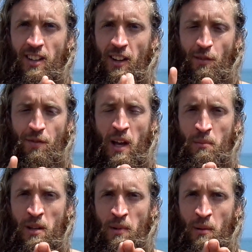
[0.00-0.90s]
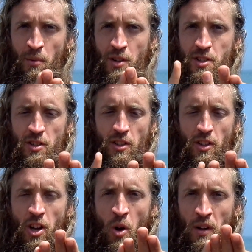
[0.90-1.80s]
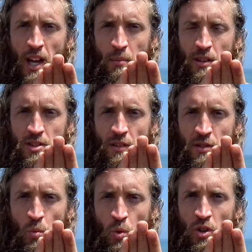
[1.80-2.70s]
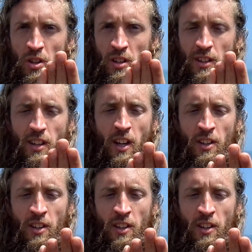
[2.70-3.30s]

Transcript: family members, your co-inhabitants of the world,